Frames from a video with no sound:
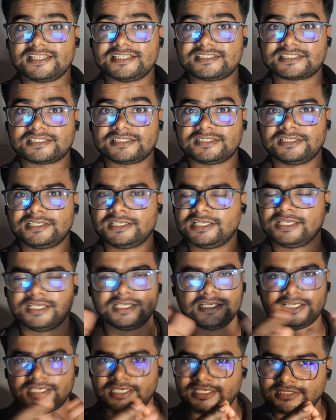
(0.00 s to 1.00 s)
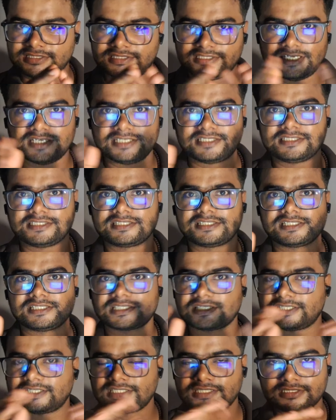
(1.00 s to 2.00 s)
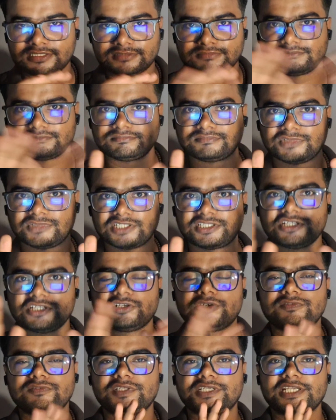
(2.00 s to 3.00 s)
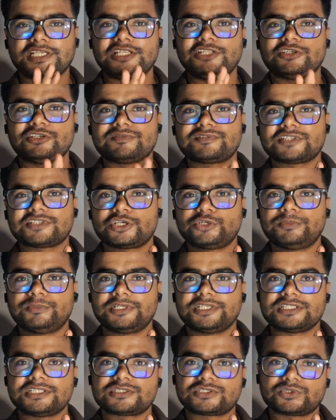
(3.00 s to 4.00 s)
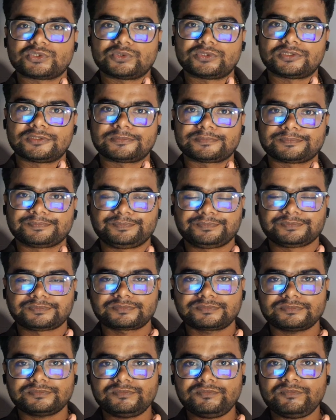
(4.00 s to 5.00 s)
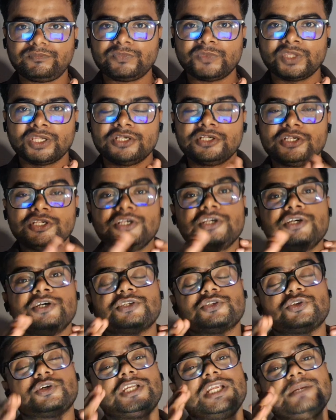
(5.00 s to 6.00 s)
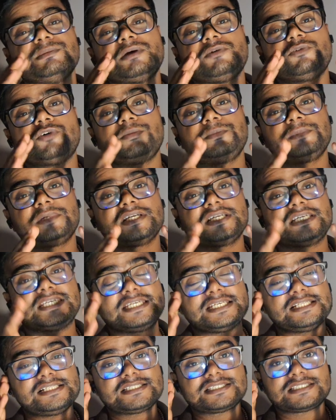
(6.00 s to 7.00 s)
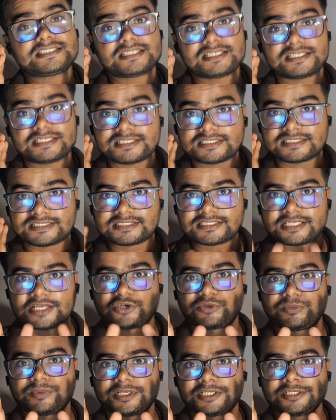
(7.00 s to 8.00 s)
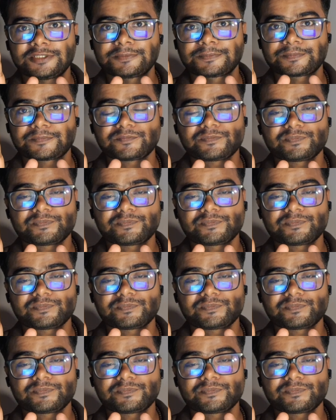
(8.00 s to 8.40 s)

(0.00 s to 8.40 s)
edition. In theatrical cut, nothing of the killing of Saruman is shown. So Grima Wormtongue kills Saruman